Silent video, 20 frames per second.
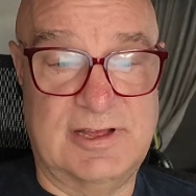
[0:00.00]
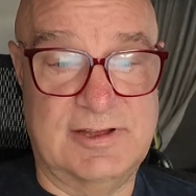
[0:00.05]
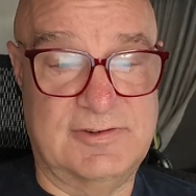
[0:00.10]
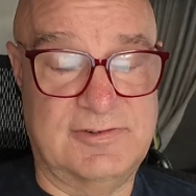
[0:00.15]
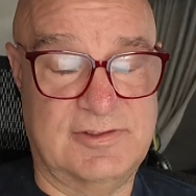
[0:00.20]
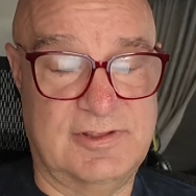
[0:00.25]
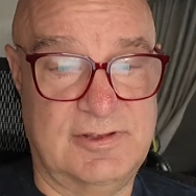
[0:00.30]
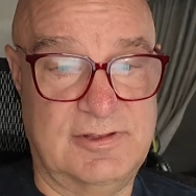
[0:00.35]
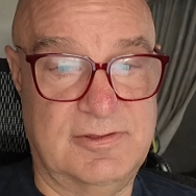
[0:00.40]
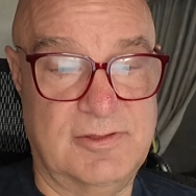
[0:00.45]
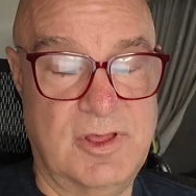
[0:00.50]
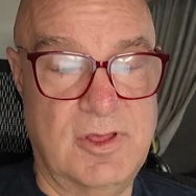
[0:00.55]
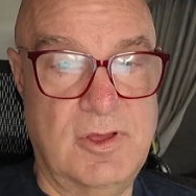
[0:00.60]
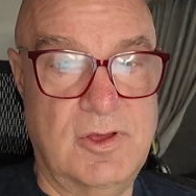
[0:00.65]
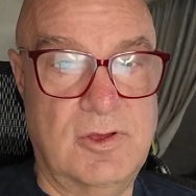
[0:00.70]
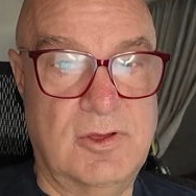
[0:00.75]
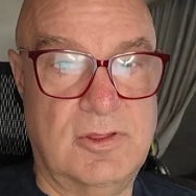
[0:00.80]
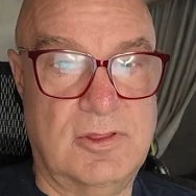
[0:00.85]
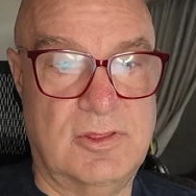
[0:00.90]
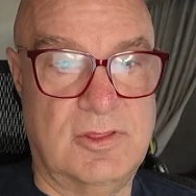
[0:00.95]
Actually,
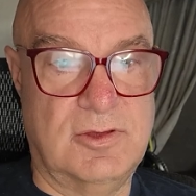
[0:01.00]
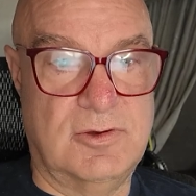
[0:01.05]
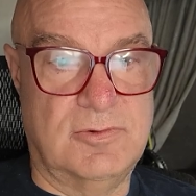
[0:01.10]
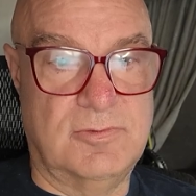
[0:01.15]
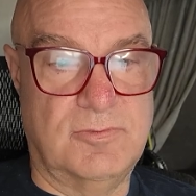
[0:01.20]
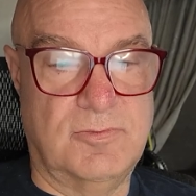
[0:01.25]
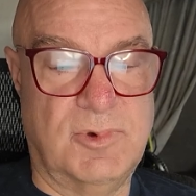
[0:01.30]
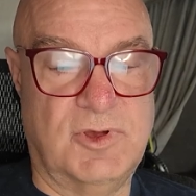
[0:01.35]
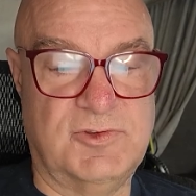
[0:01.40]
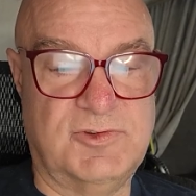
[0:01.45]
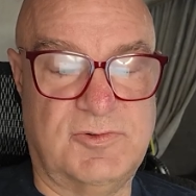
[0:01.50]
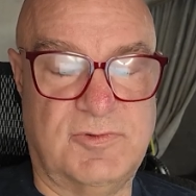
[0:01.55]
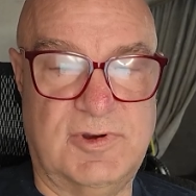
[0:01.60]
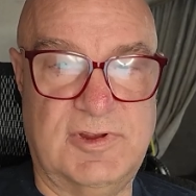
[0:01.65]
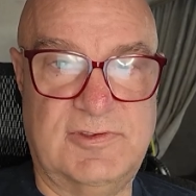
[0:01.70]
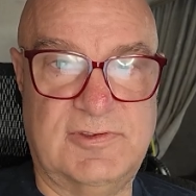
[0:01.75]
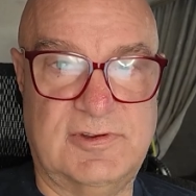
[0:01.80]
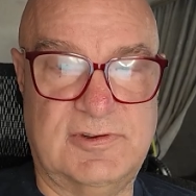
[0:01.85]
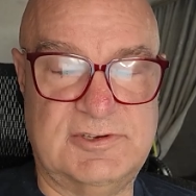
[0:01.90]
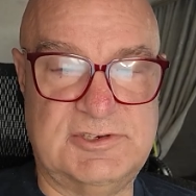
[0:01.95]
the most
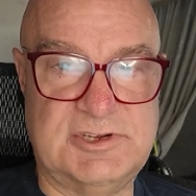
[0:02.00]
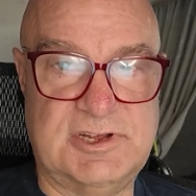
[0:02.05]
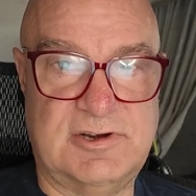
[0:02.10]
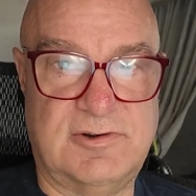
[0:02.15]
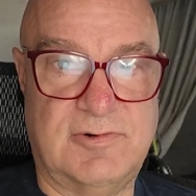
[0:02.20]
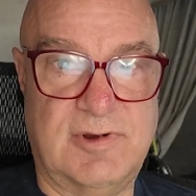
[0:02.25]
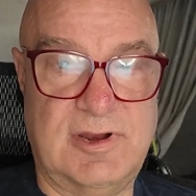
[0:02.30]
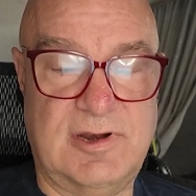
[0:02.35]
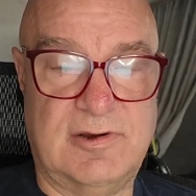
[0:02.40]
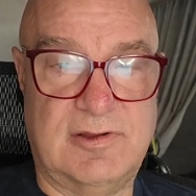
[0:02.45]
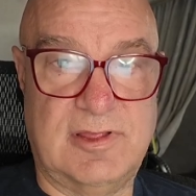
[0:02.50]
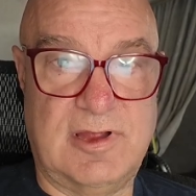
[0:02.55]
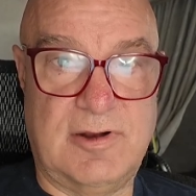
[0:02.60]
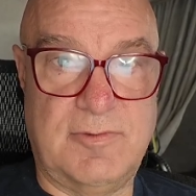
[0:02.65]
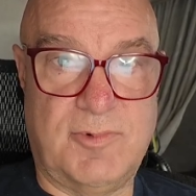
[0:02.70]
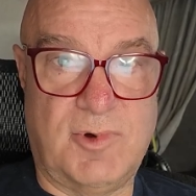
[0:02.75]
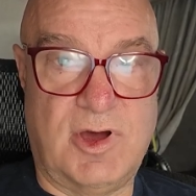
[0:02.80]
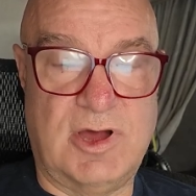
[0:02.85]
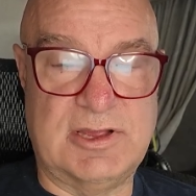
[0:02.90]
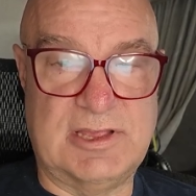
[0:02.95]
recent generator that I
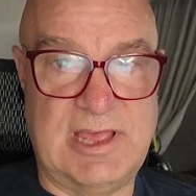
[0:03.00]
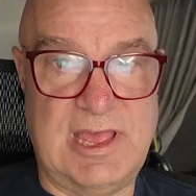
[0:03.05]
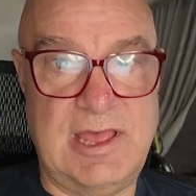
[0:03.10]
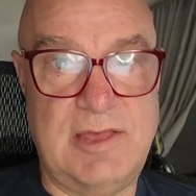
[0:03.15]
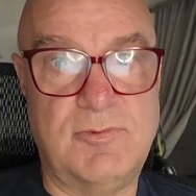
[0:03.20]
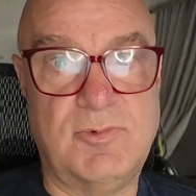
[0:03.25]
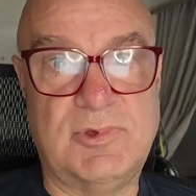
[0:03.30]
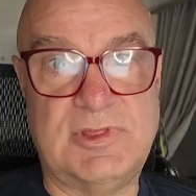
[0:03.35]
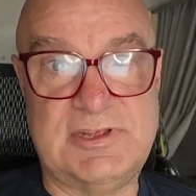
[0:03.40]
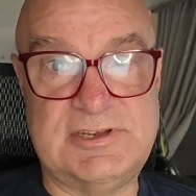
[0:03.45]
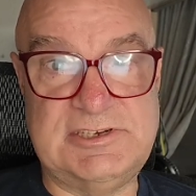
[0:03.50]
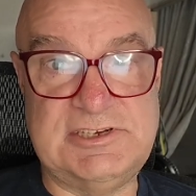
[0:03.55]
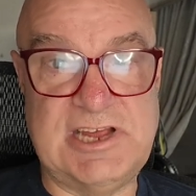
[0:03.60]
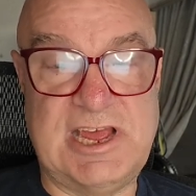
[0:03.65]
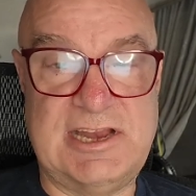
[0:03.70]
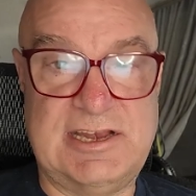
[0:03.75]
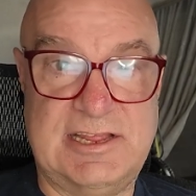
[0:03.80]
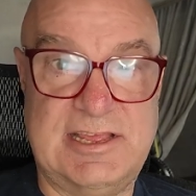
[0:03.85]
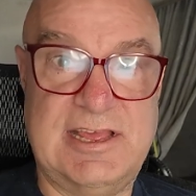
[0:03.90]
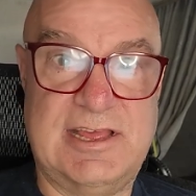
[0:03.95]
bought came with a
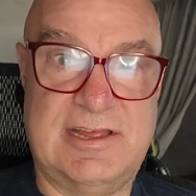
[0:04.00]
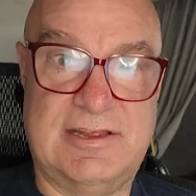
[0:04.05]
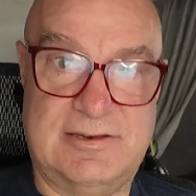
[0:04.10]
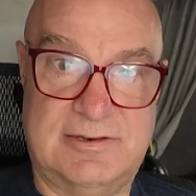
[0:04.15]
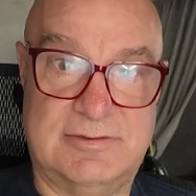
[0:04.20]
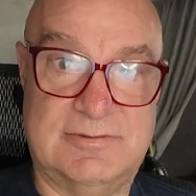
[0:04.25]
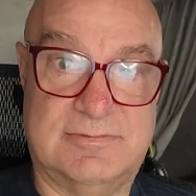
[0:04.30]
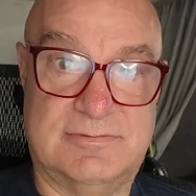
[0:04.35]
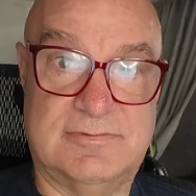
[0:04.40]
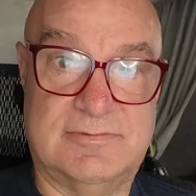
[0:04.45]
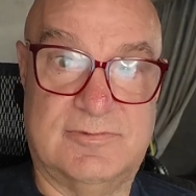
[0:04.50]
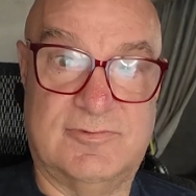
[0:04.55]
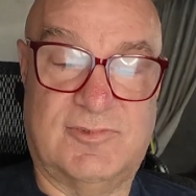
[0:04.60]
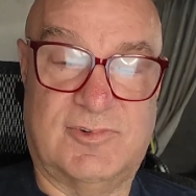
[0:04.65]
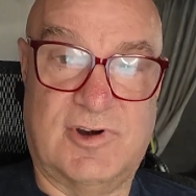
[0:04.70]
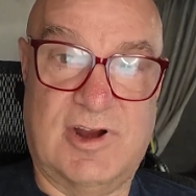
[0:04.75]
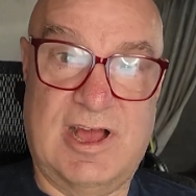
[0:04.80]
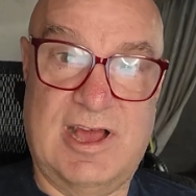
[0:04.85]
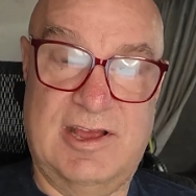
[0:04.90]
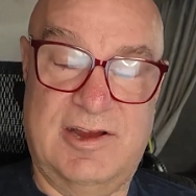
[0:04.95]
jet kit
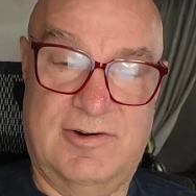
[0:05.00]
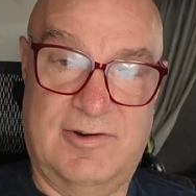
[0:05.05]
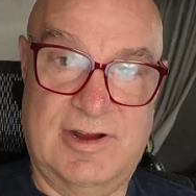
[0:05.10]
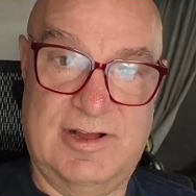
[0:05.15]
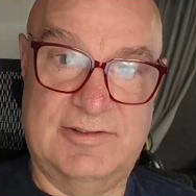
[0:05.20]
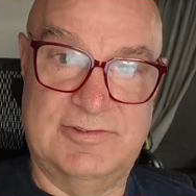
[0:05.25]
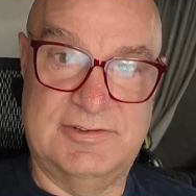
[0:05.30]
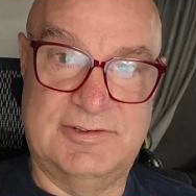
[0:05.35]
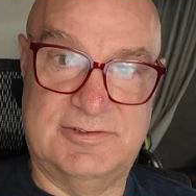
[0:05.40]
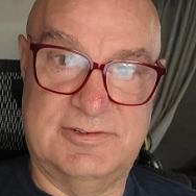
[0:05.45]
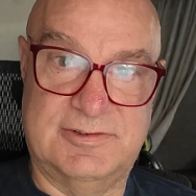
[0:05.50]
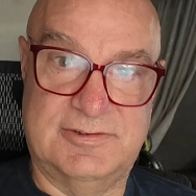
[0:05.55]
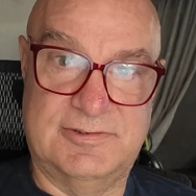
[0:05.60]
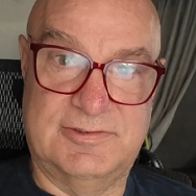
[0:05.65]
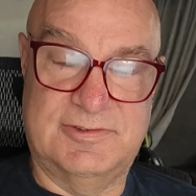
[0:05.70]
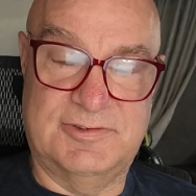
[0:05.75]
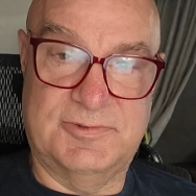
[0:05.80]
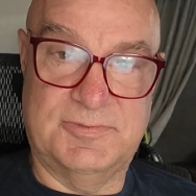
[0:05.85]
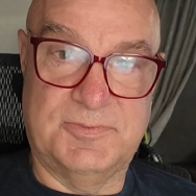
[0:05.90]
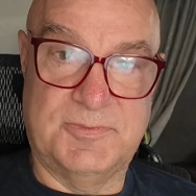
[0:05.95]
for higher
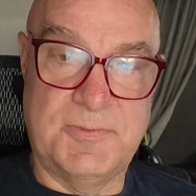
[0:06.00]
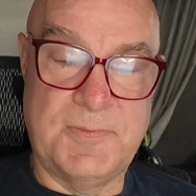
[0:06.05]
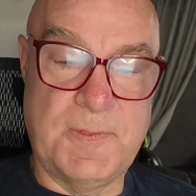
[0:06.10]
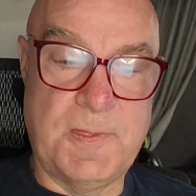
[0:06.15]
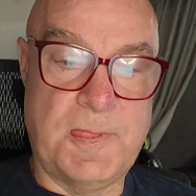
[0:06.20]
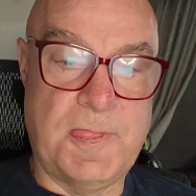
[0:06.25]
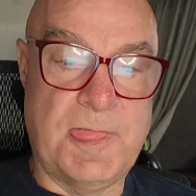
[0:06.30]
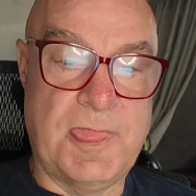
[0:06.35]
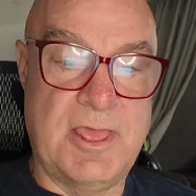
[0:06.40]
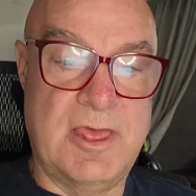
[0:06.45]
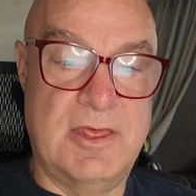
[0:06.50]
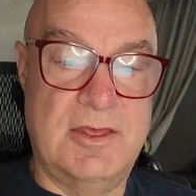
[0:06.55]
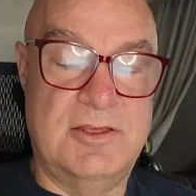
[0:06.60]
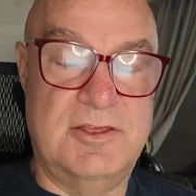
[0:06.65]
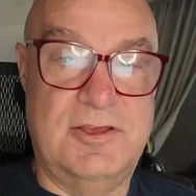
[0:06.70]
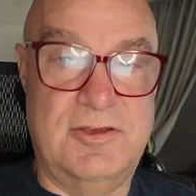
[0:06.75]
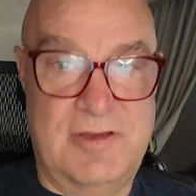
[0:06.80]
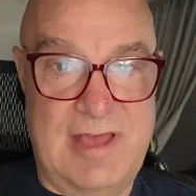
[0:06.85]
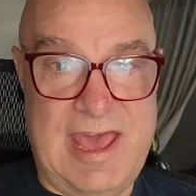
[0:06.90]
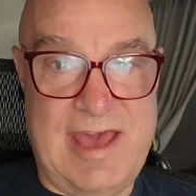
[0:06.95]
altitudes.
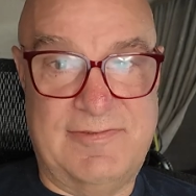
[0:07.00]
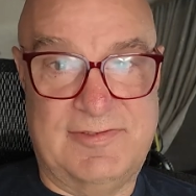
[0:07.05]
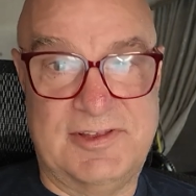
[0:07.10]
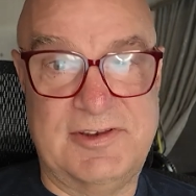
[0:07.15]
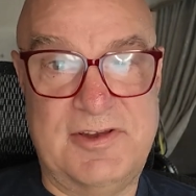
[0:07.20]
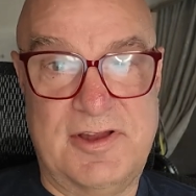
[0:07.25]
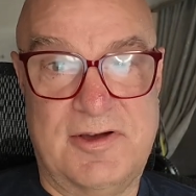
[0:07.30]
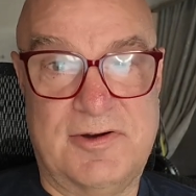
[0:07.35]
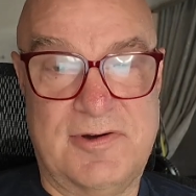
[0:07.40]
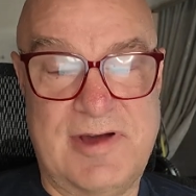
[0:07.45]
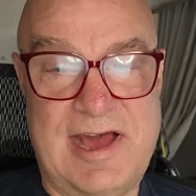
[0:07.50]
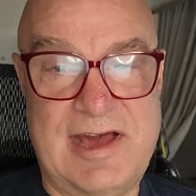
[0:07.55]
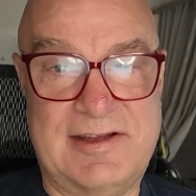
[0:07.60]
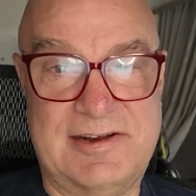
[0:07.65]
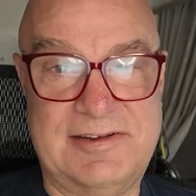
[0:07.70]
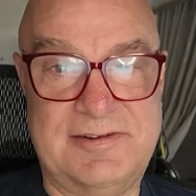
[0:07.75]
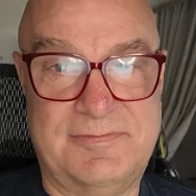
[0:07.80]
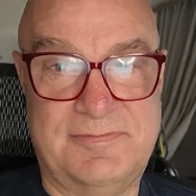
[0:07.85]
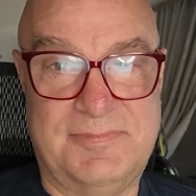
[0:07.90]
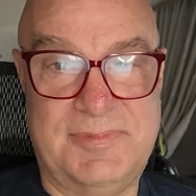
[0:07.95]
You have to know how
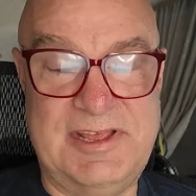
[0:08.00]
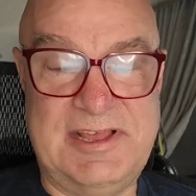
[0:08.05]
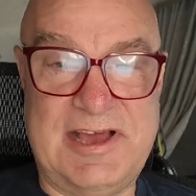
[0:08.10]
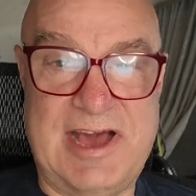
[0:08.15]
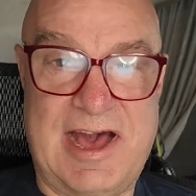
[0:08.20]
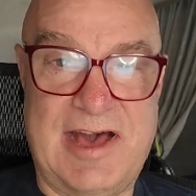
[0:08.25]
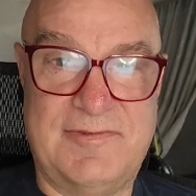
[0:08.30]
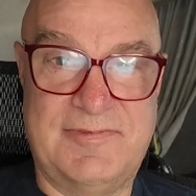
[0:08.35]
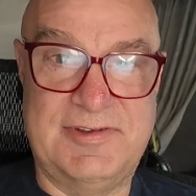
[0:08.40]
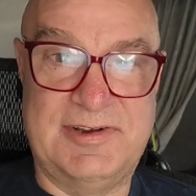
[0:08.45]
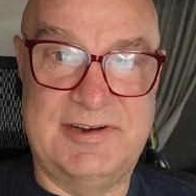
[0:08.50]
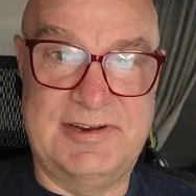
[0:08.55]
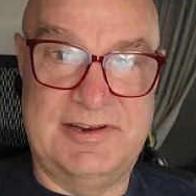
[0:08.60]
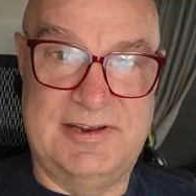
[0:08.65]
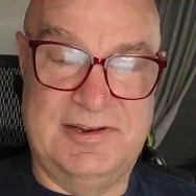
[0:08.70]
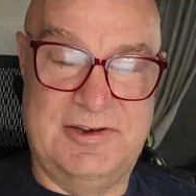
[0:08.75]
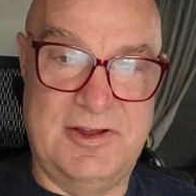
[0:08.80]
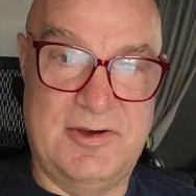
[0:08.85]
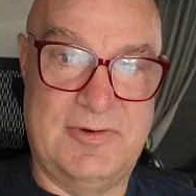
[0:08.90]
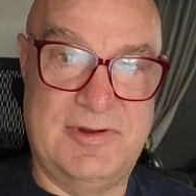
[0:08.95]
to be confident
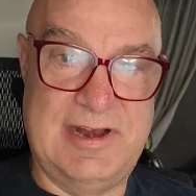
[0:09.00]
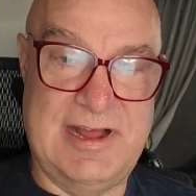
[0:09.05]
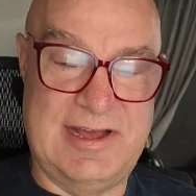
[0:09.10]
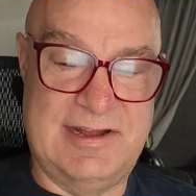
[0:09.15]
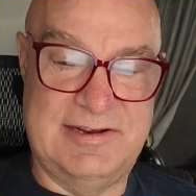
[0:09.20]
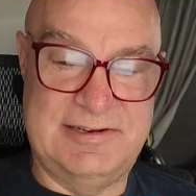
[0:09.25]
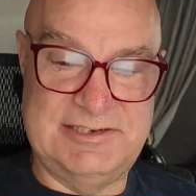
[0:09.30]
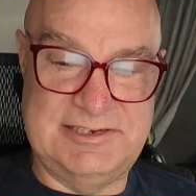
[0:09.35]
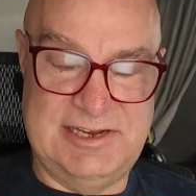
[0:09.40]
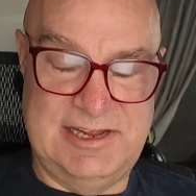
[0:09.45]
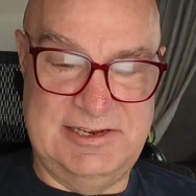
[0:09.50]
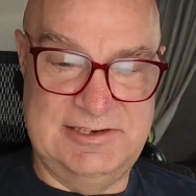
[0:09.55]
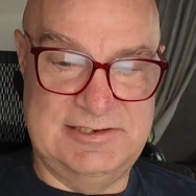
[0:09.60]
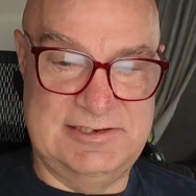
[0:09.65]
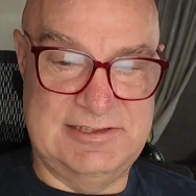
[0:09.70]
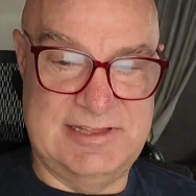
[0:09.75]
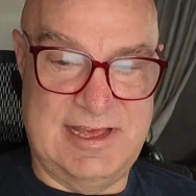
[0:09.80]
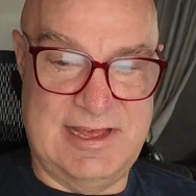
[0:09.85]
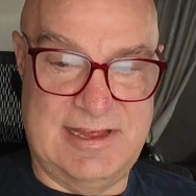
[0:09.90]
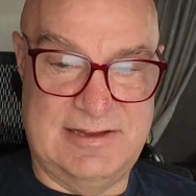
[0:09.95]
in knowing how to
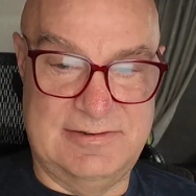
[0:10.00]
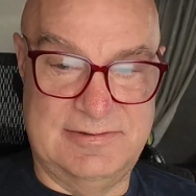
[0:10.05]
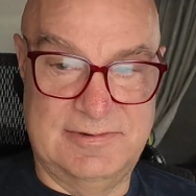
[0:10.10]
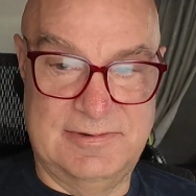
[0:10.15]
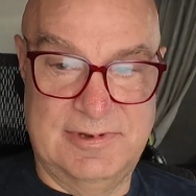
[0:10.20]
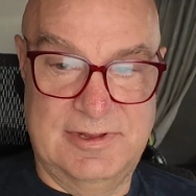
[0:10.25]
change that.